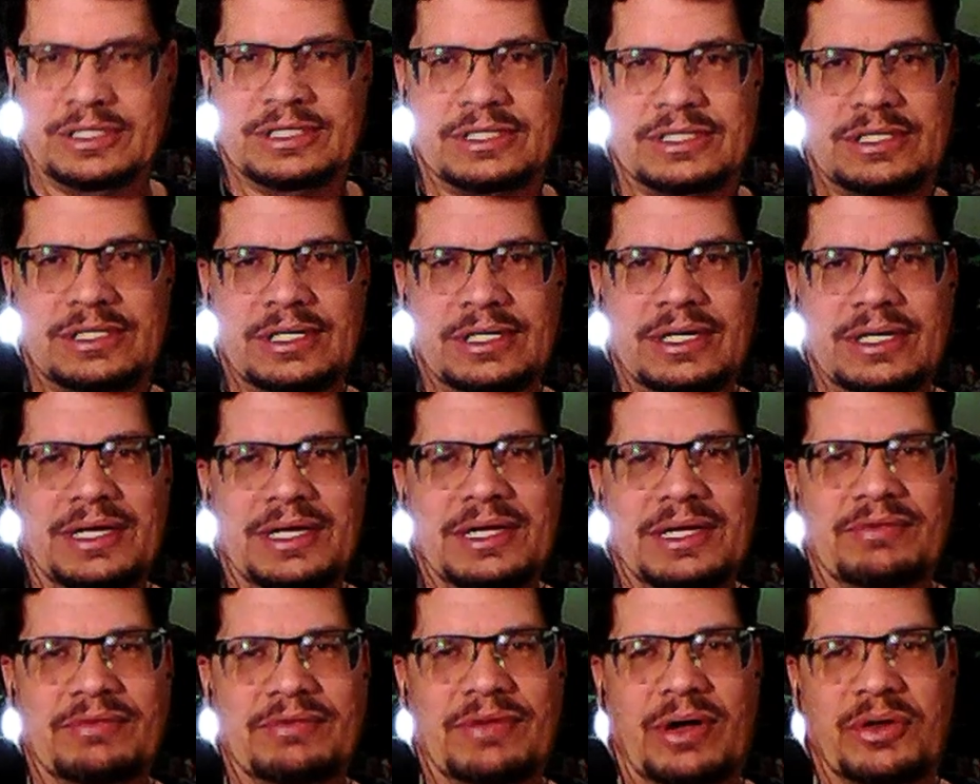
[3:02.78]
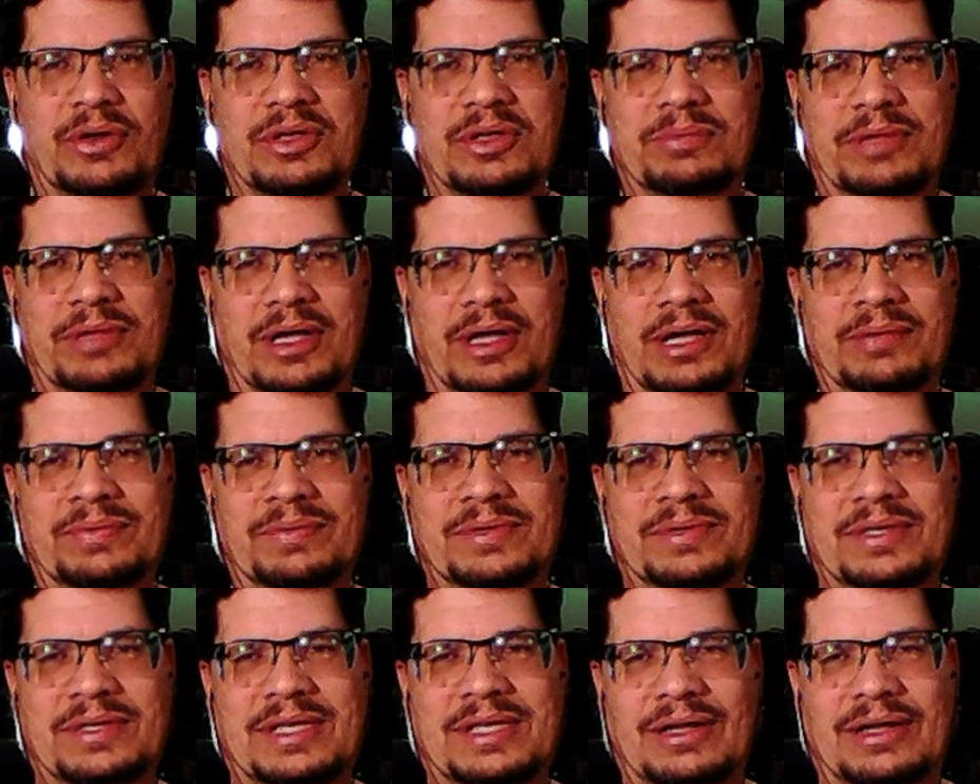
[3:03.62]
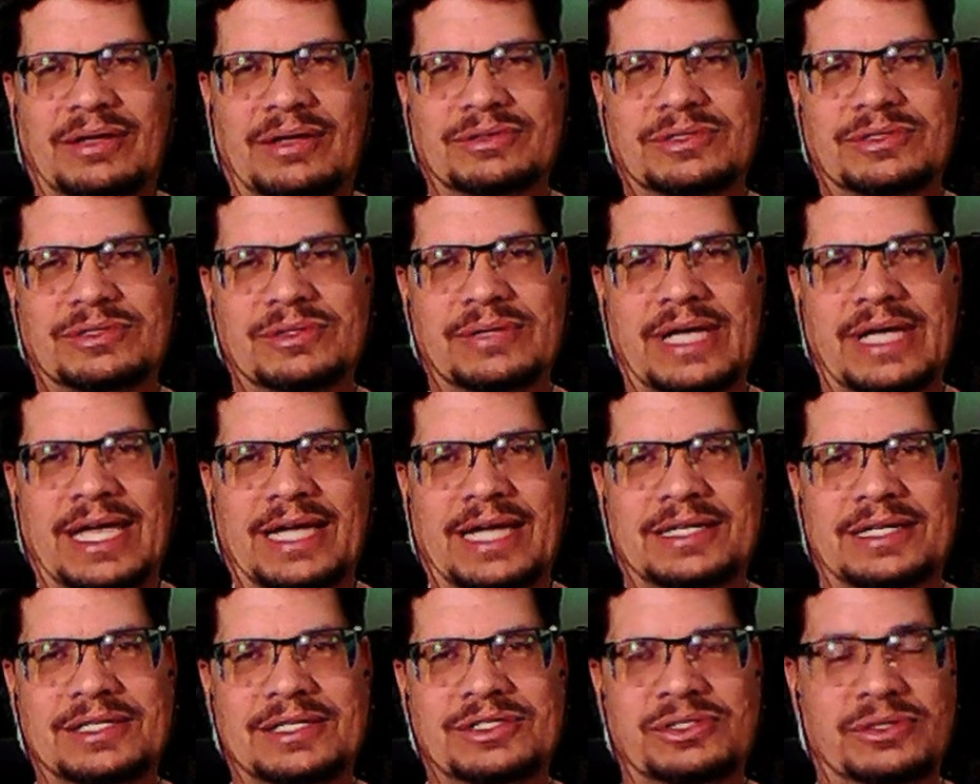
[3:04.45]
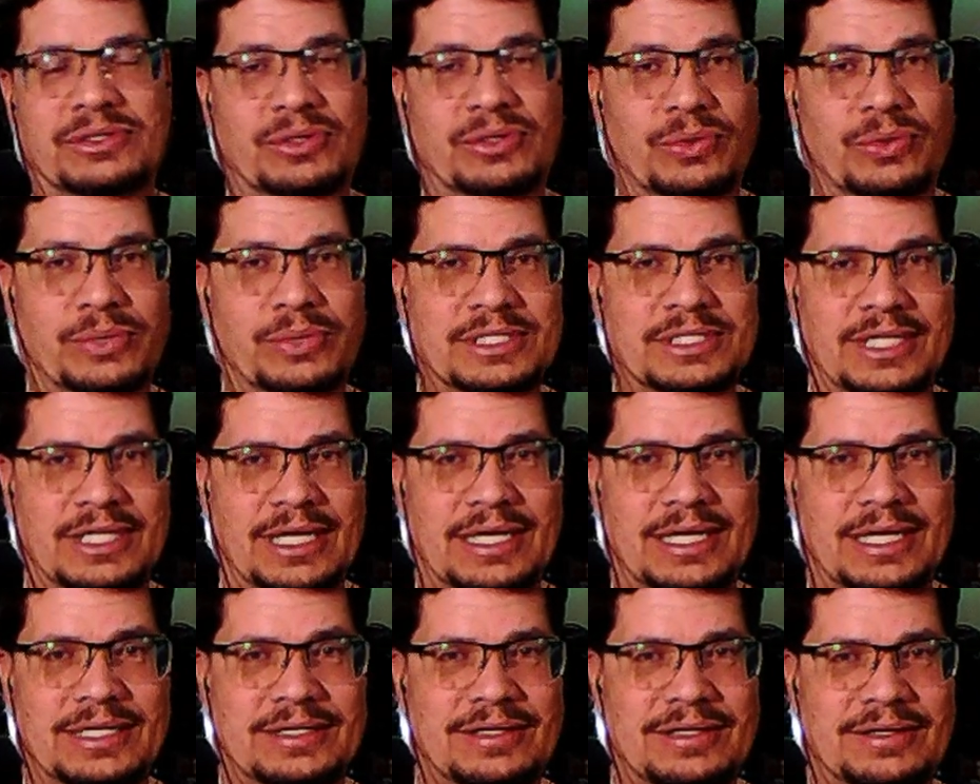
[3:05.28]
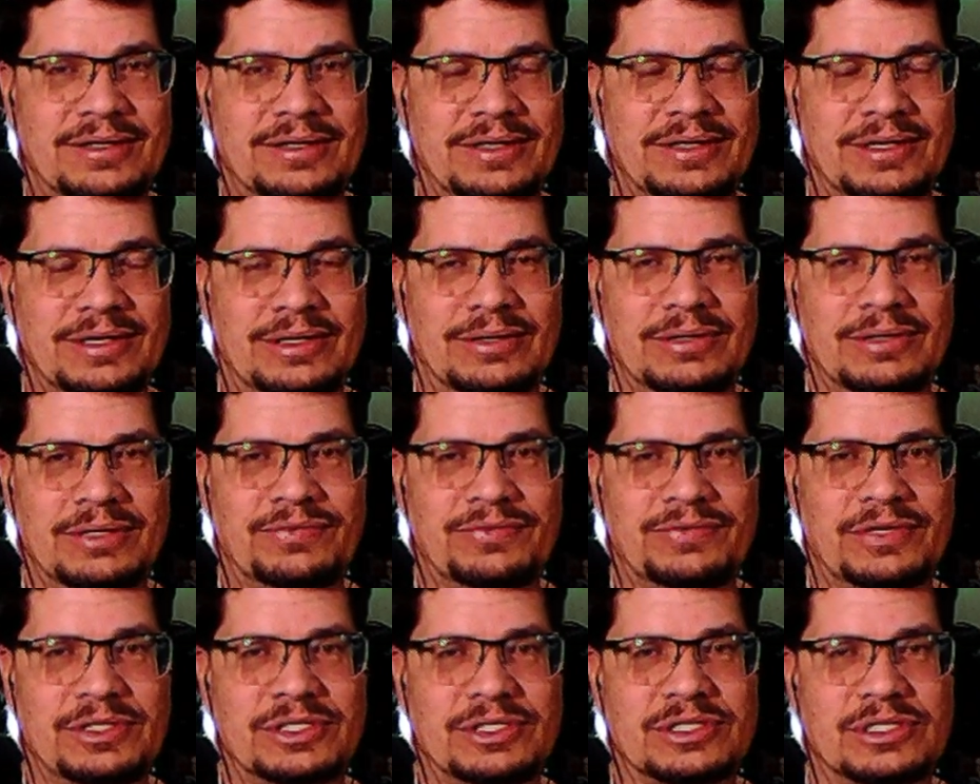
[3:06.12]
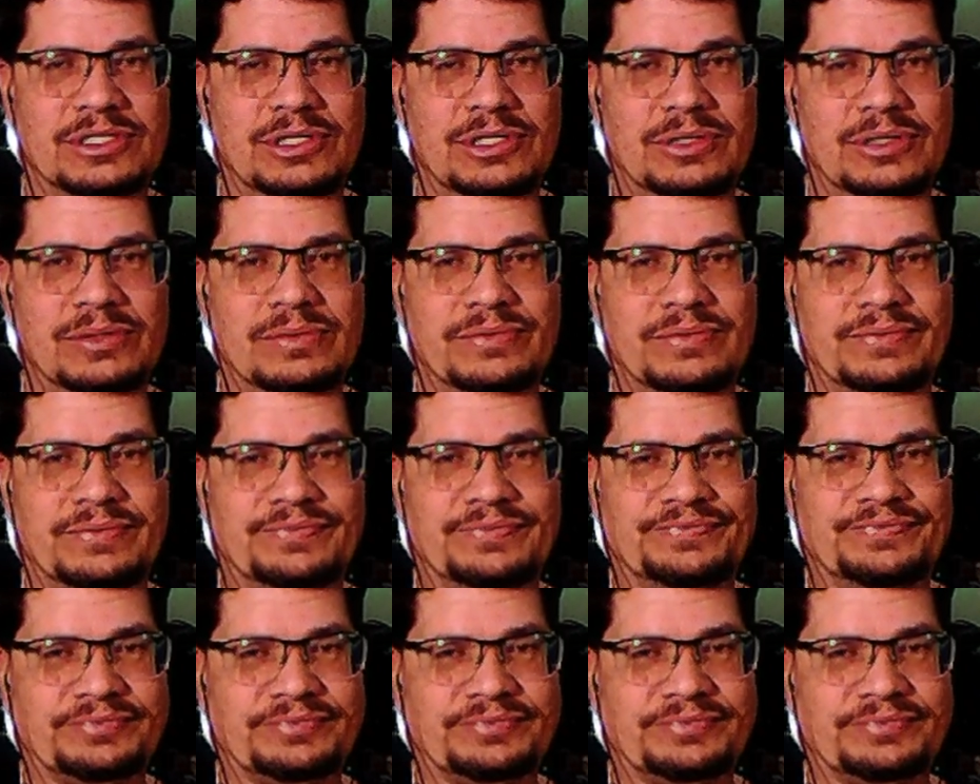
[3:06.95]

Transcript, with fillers: this volume knob can also act as your noise gate. You know, if you just know